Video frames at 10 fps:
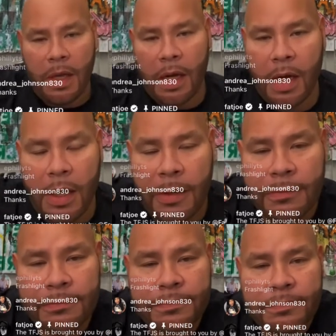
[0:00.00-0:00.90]

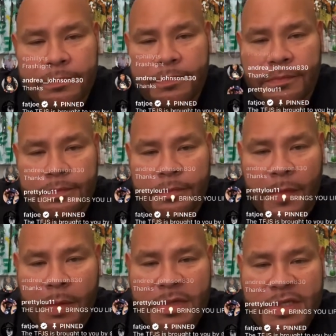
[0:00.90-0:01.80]

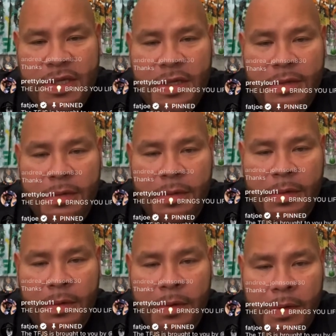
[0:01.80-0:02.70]
Let me see.
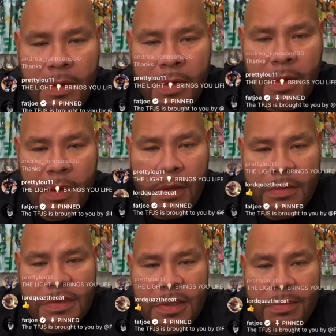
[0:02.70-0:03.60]

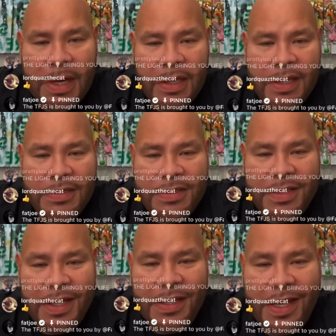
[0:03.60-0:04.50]
See if my guest is
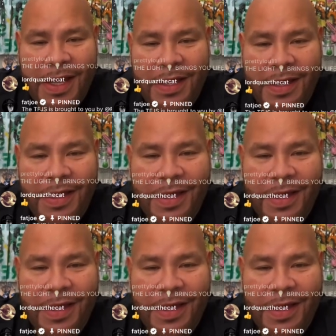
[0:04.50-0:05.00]
here yet.